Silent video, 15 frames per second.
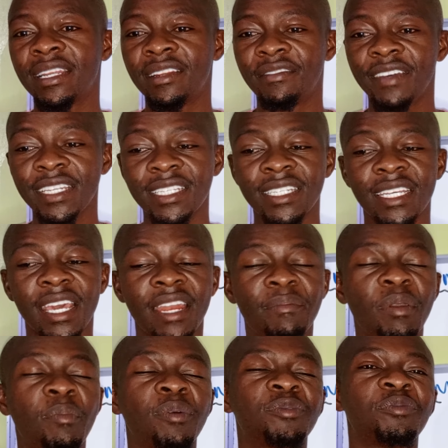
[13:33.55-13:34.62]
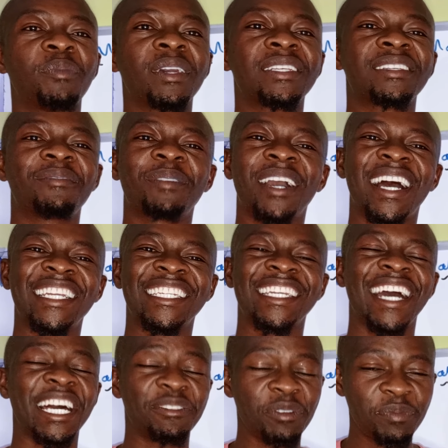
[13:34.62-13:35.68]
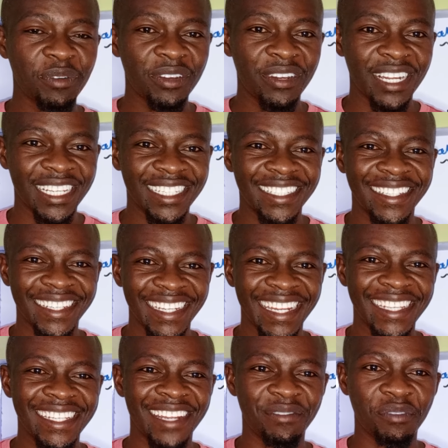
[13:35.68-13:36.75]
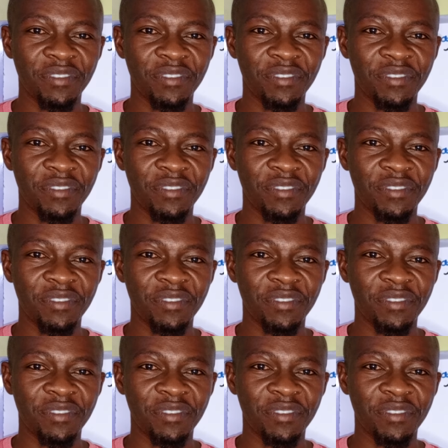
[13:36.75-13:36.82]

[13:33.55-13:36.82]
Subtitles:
invest and be able to make some cash as we progress to the next level?